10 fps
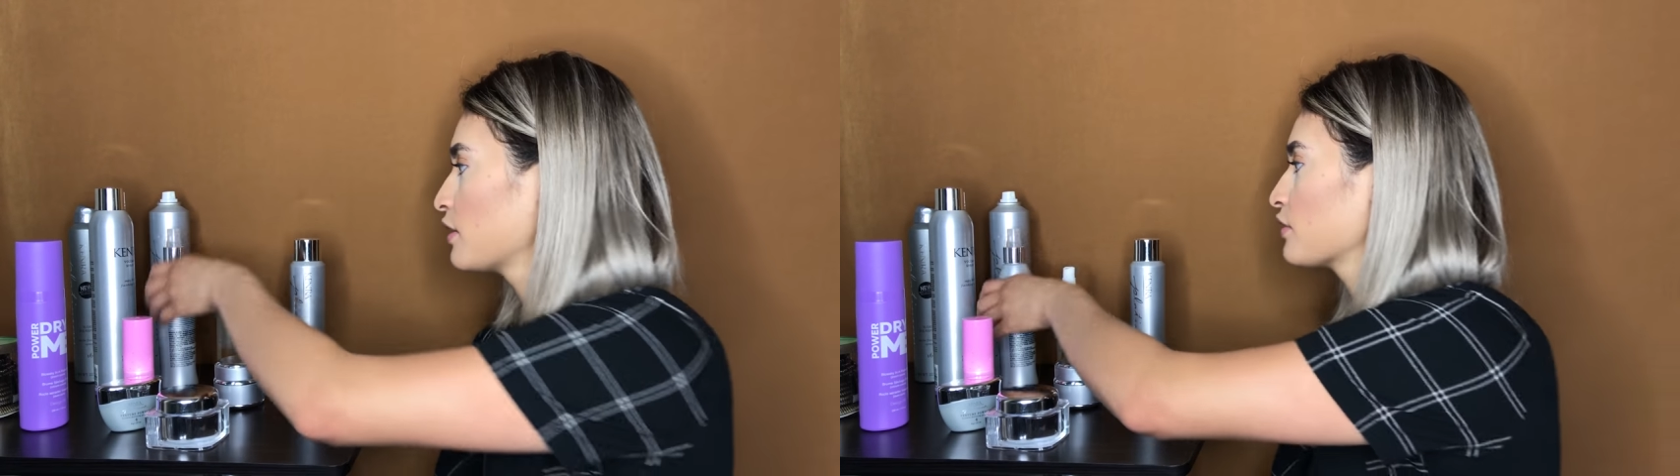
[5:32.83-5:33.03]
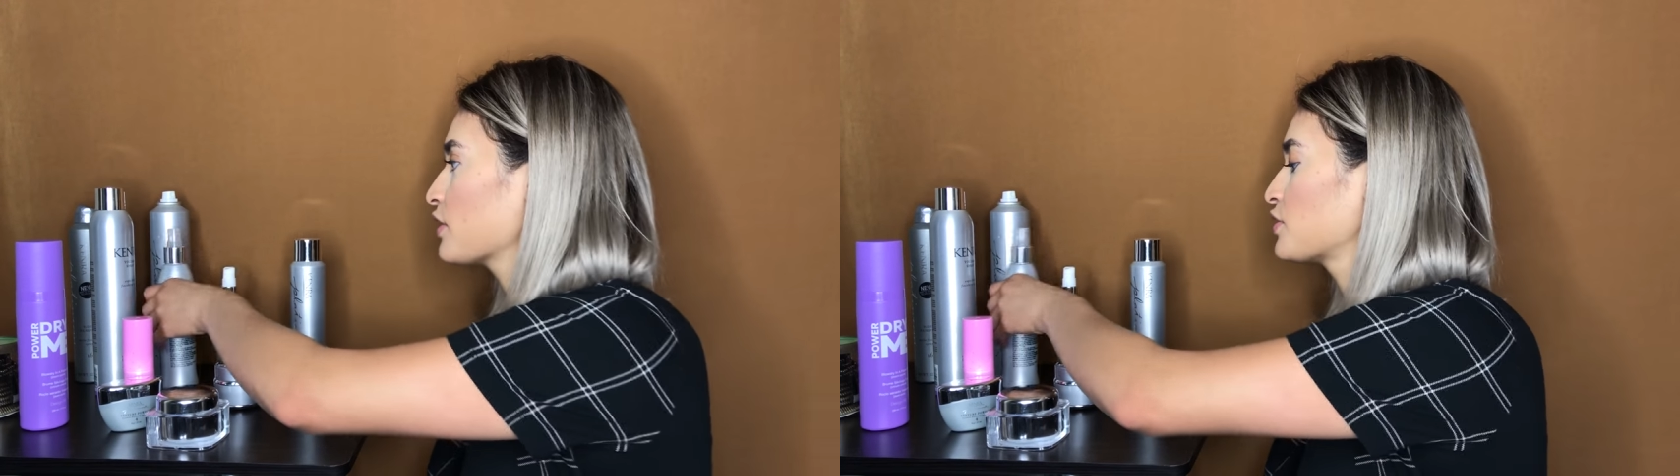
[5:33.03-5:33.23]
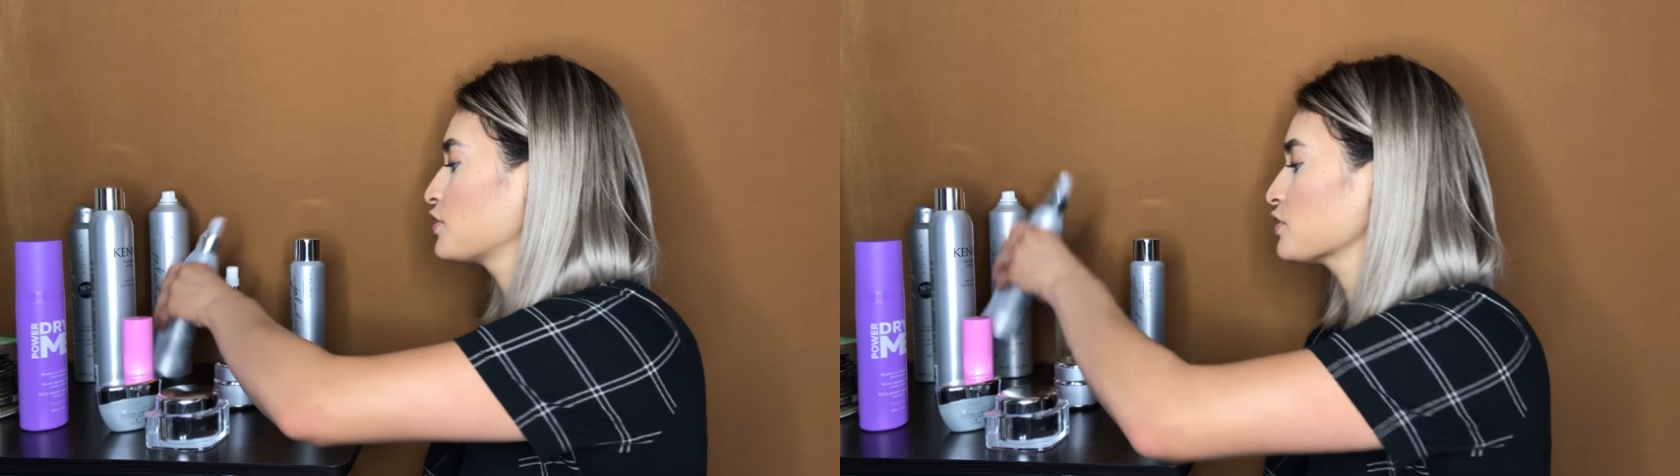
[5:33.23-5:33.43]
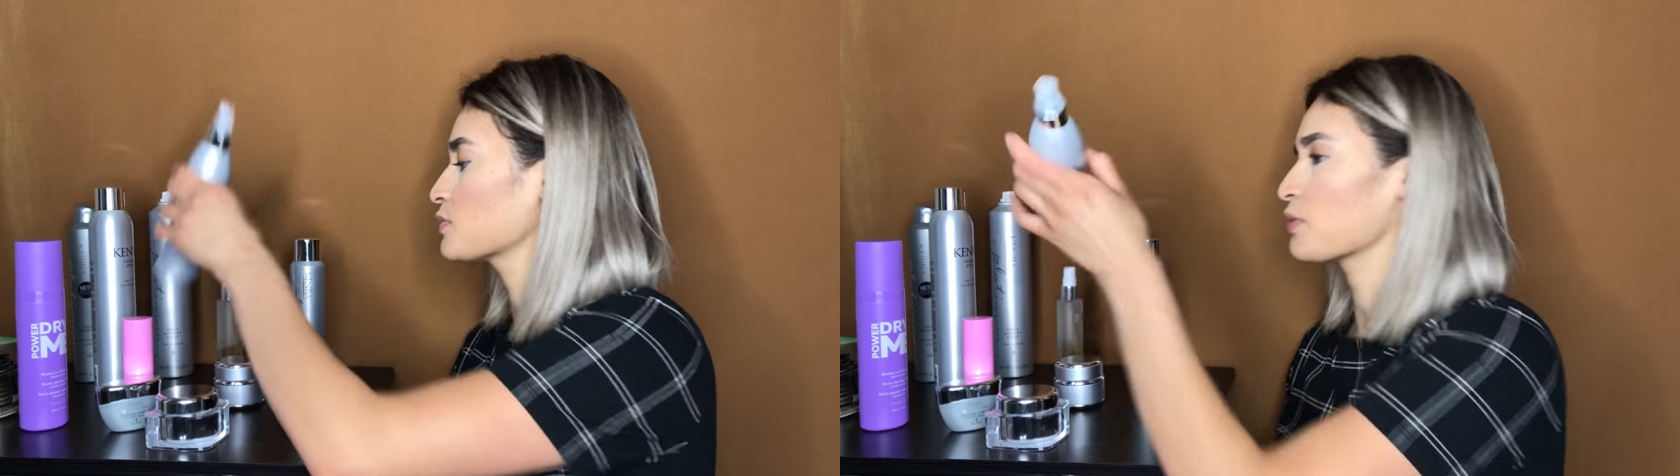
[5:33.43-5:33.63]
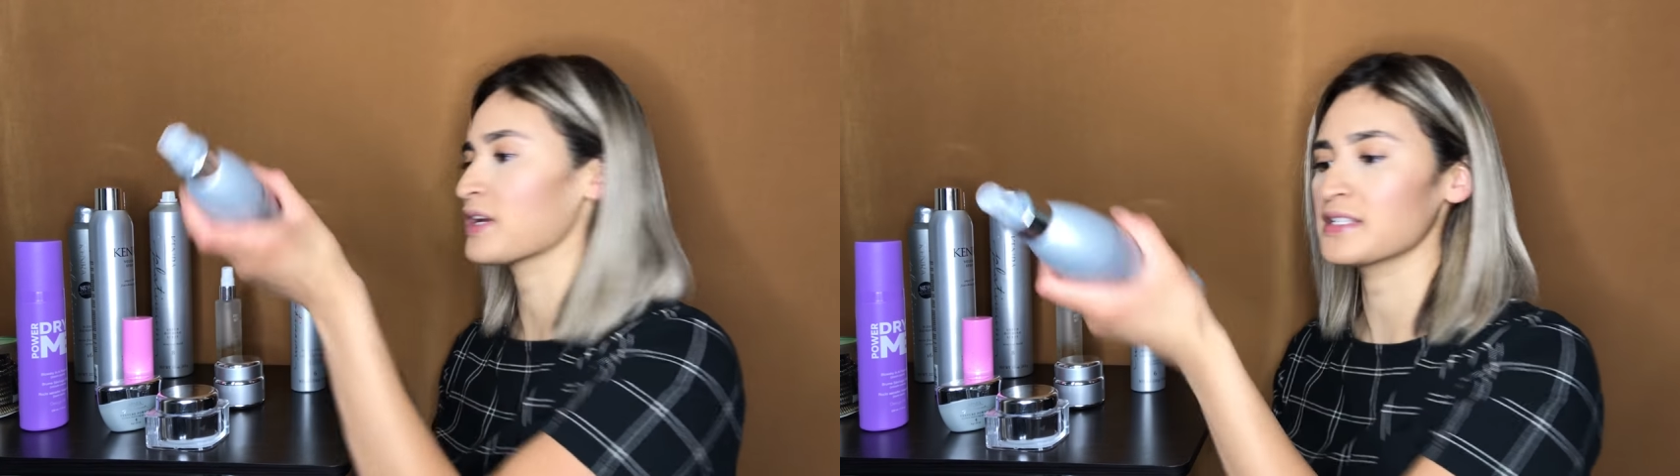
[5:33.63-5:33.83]
There are two
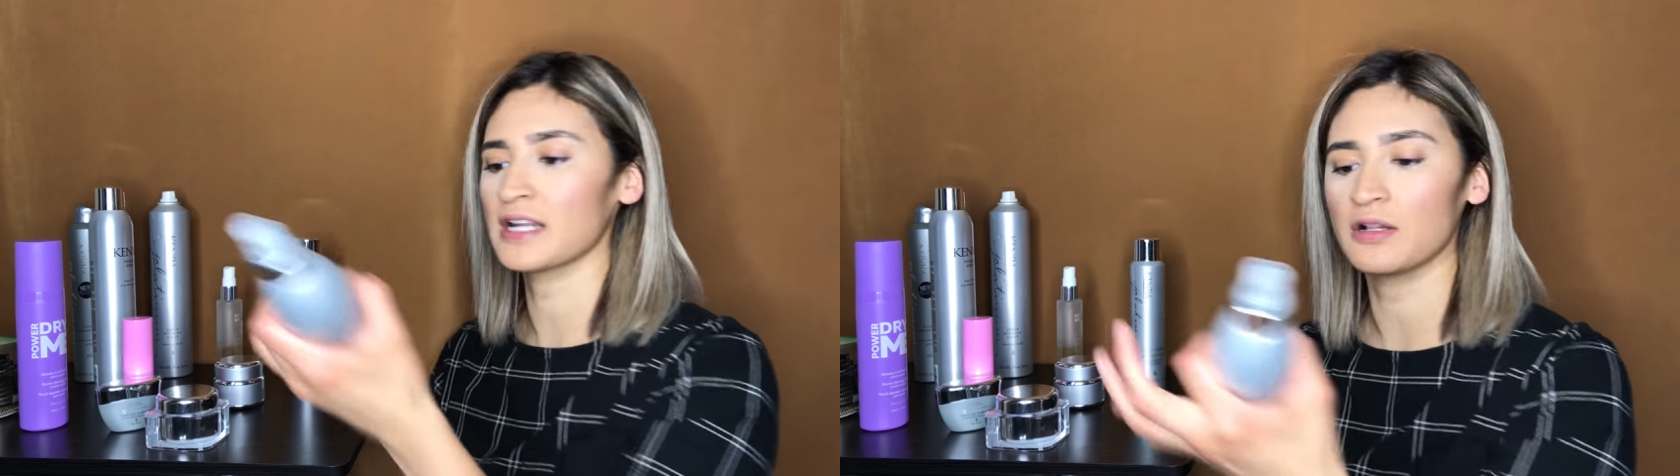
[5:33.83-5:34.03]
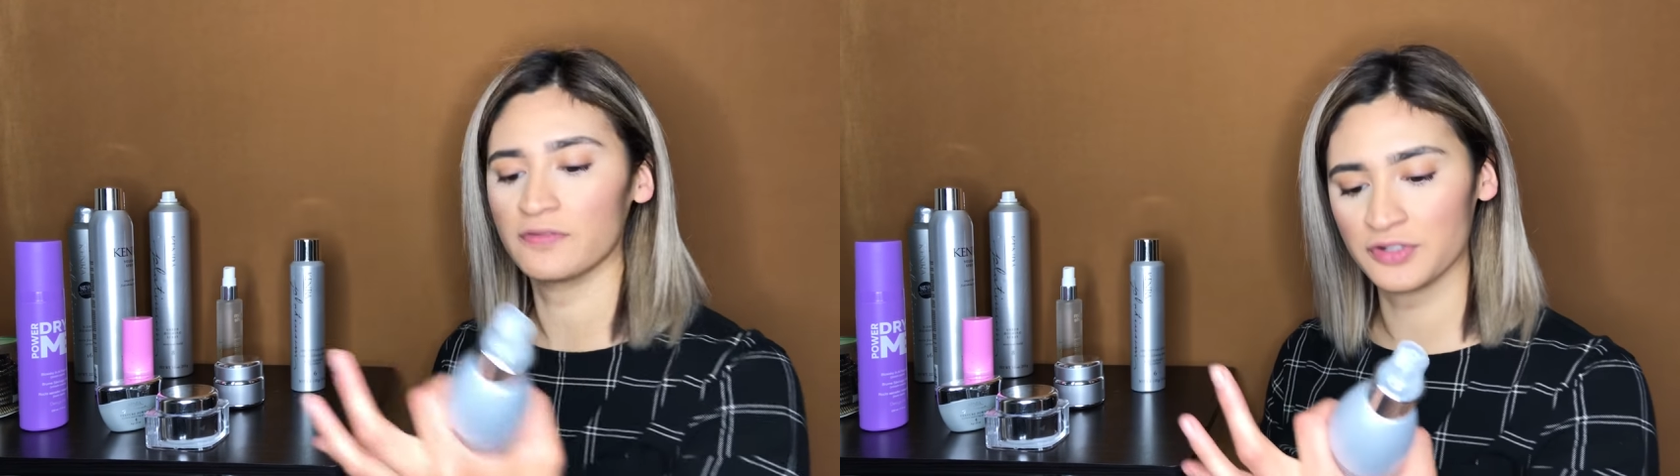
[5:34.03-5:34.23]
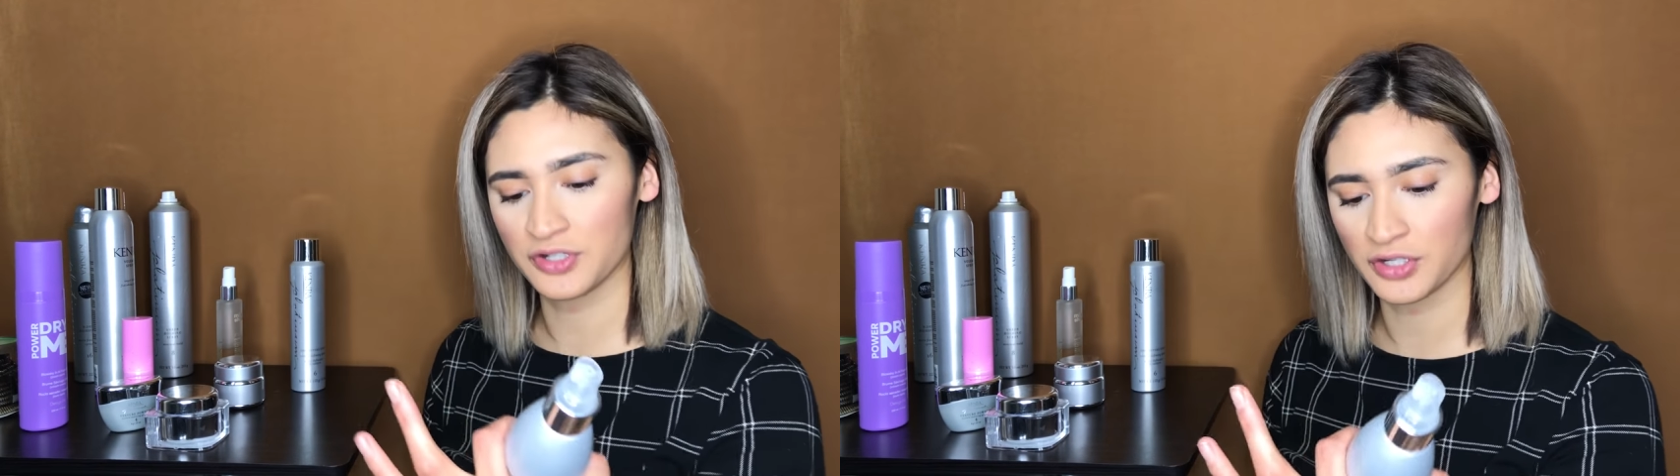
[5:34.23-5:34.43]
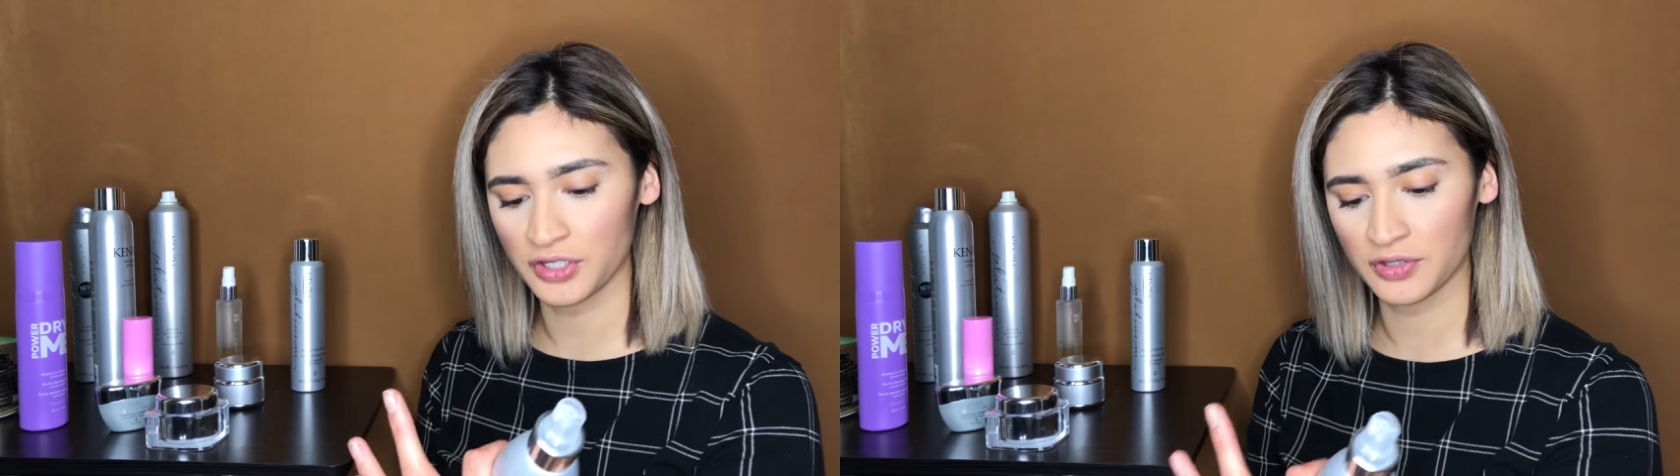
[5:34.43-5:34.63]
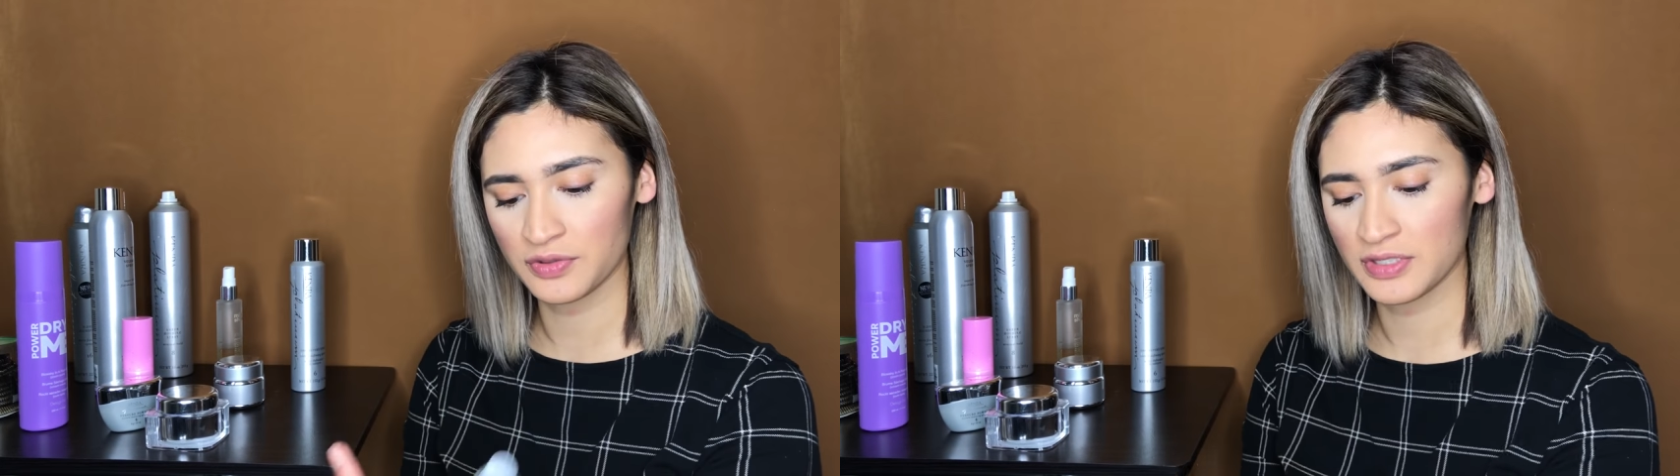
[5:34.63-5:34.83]
sprays that I'll for sure
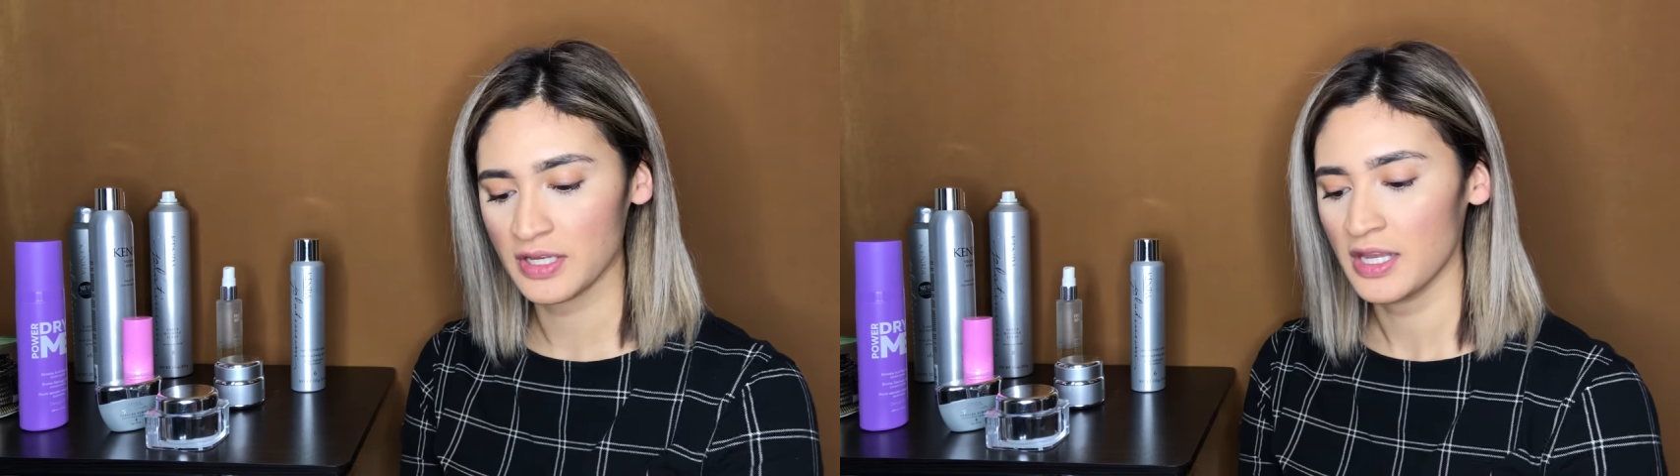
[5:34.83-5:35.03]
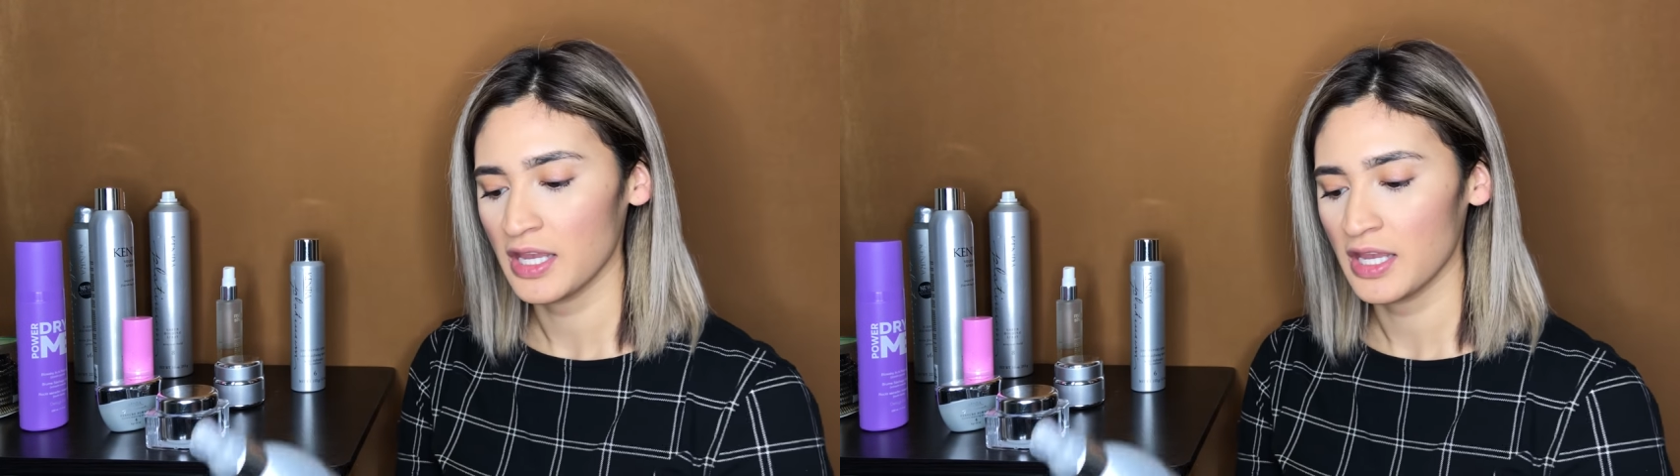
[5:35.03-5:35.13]
use